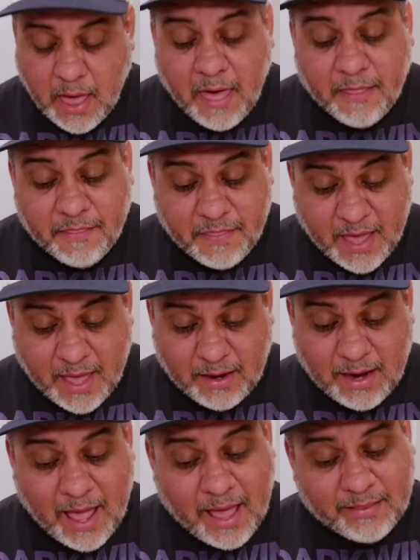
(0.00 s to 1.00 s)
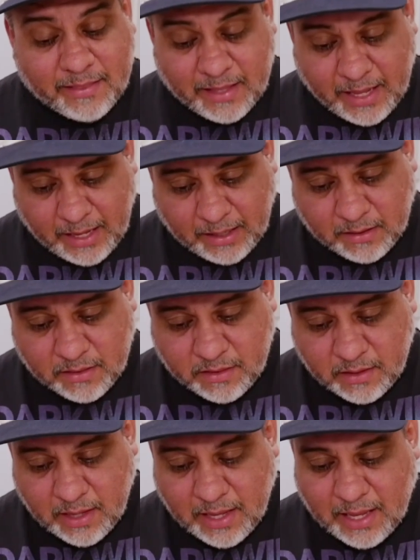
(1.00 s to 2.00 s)
Then, at length,
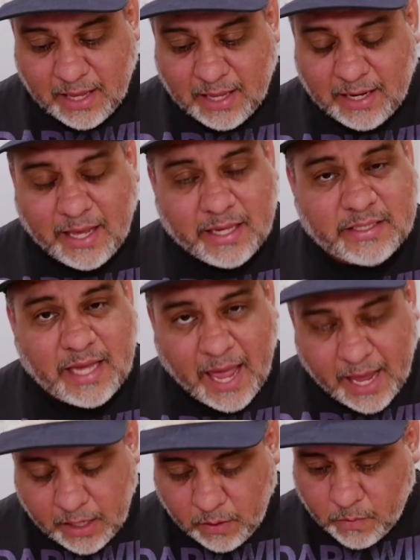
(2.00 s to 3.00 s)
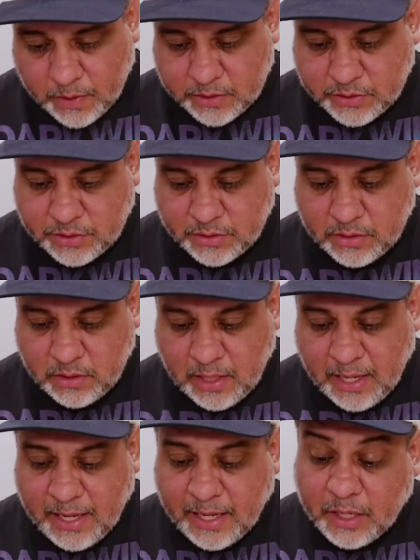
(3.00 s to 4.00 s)
in his anguish,
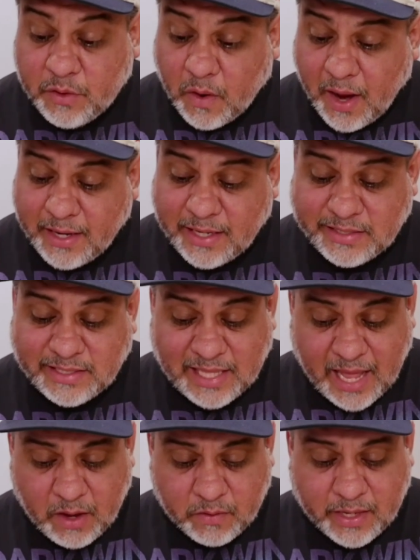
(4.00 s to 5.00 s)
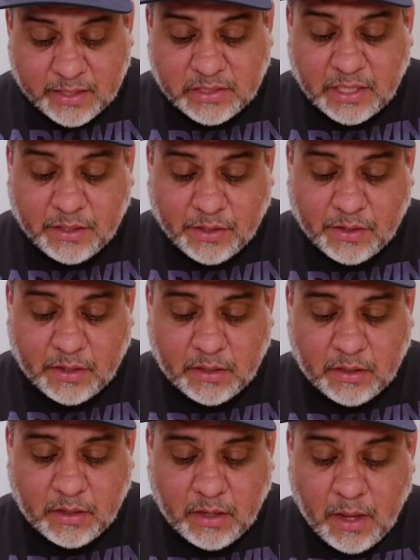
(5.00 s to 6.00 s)
he cried as loud as he could,